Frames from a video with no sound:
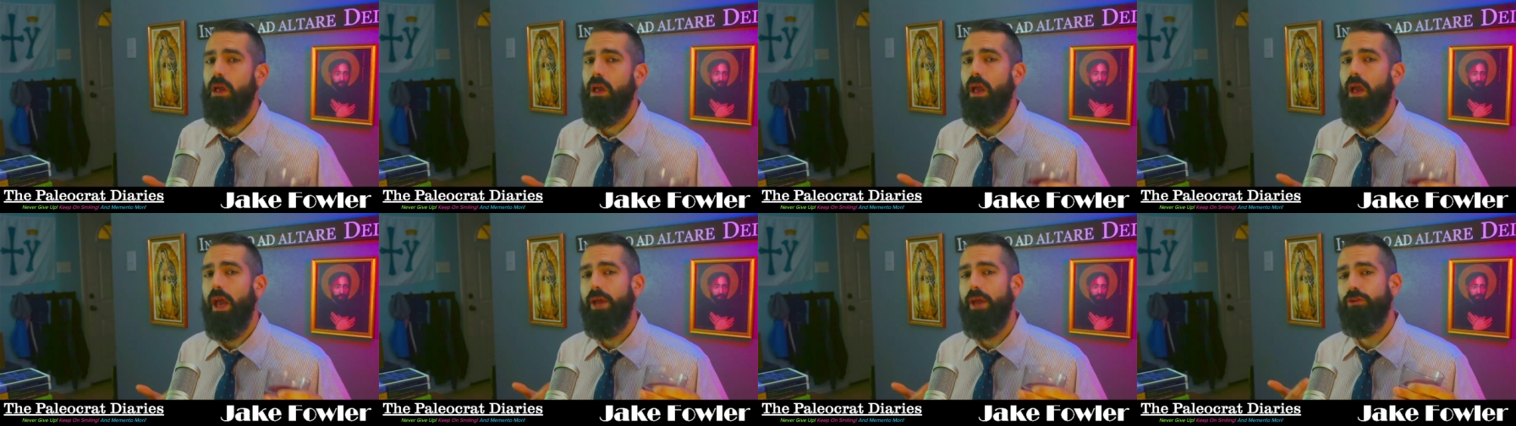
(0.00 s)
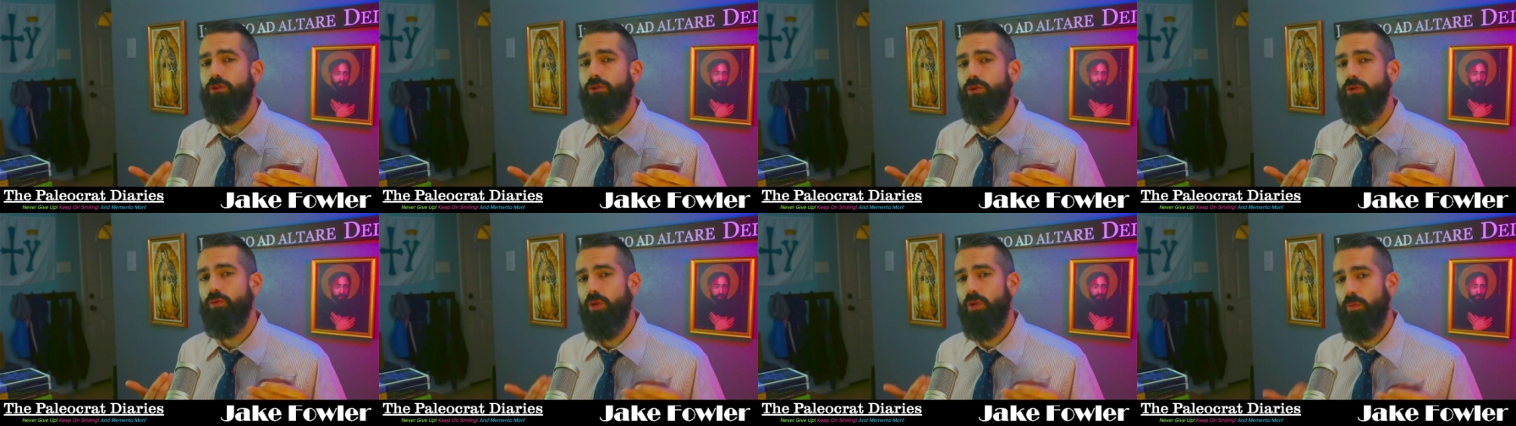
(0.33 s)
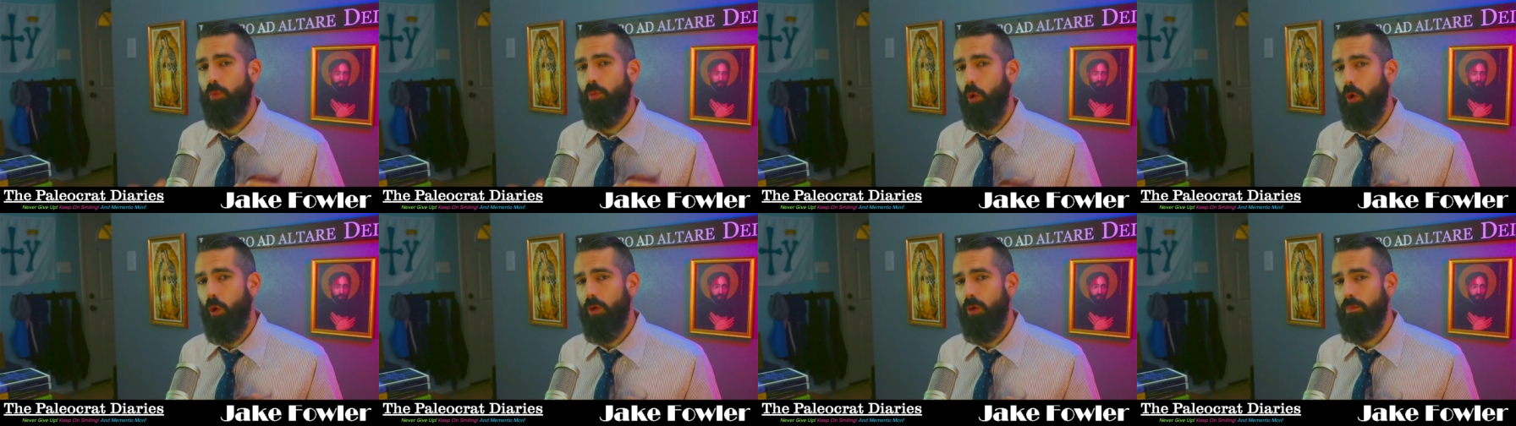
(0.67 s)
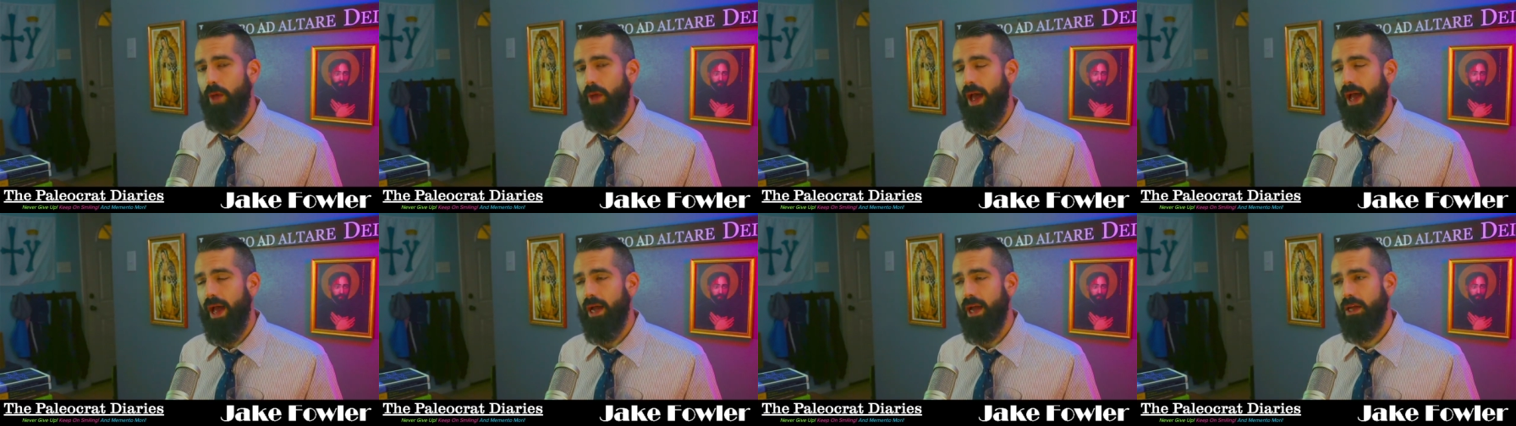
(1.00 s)
and to report
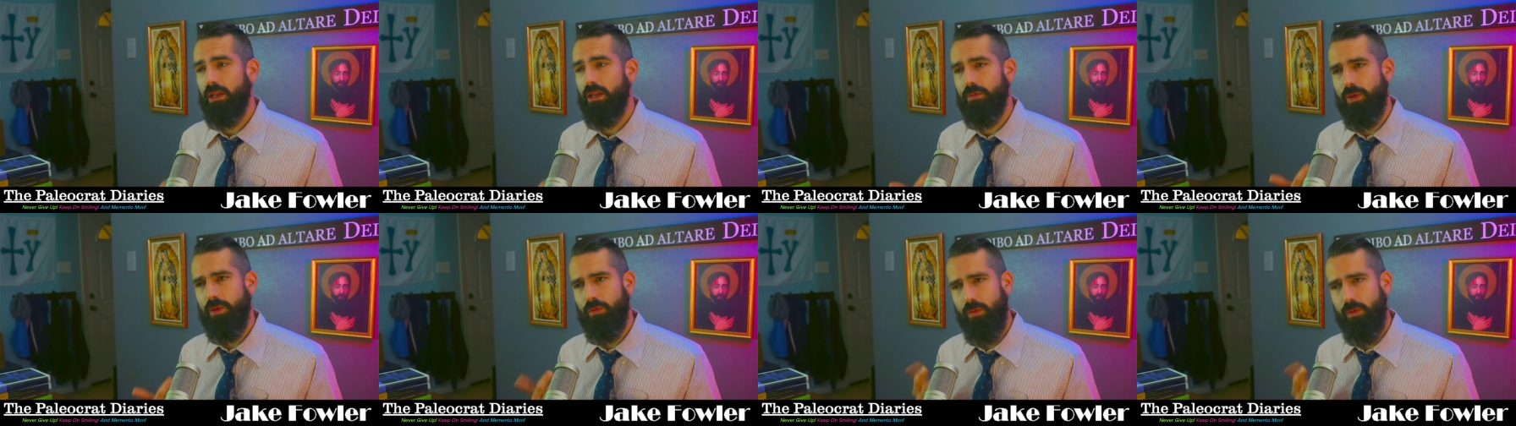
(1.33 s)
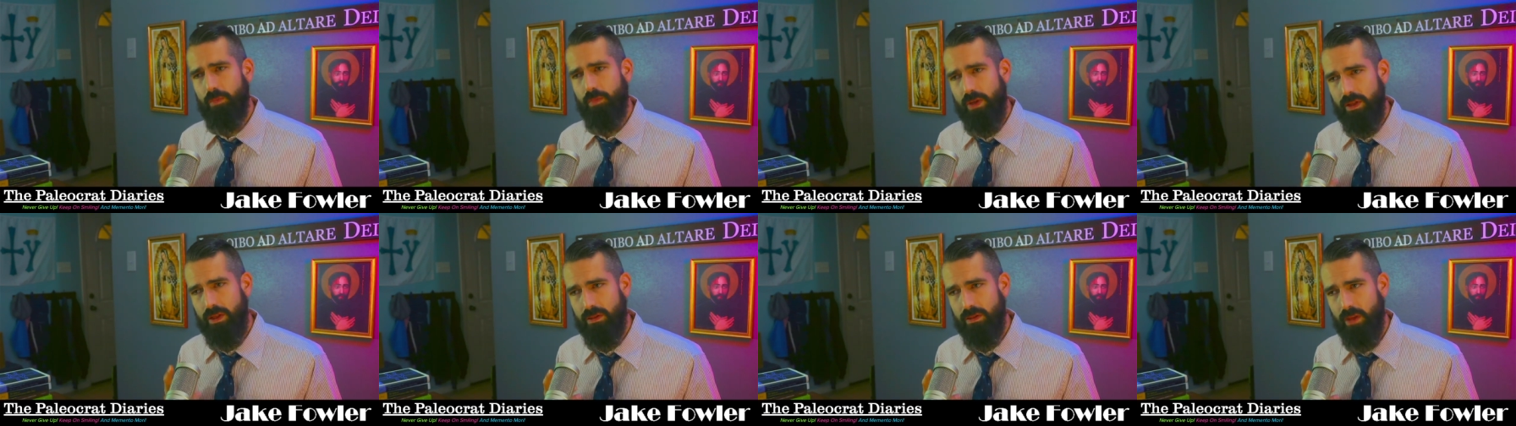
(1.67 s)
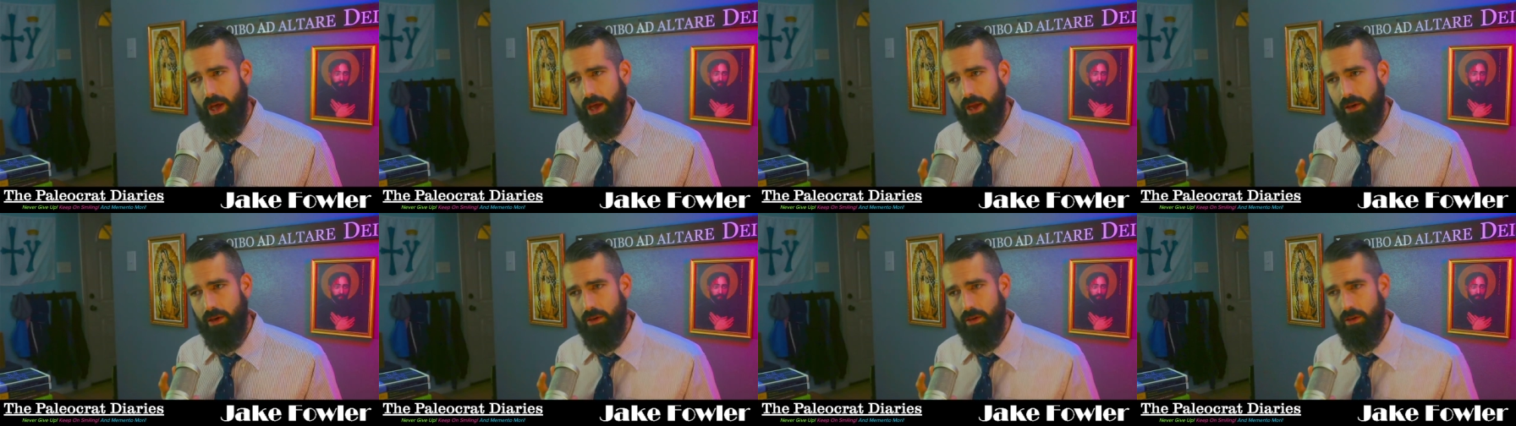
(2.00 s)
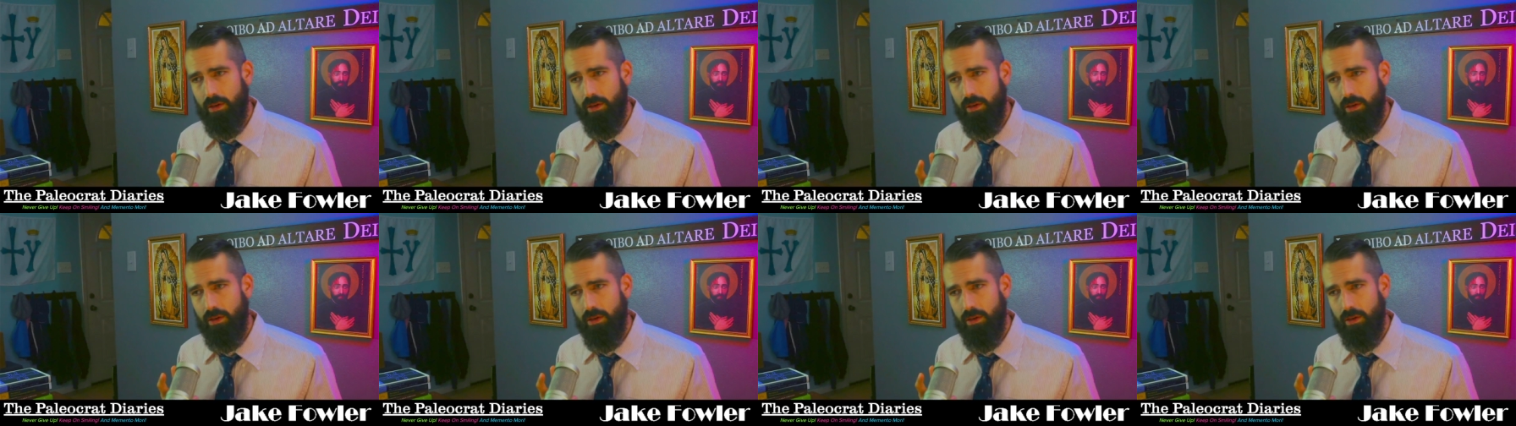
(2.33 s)
back. Let me repeat that.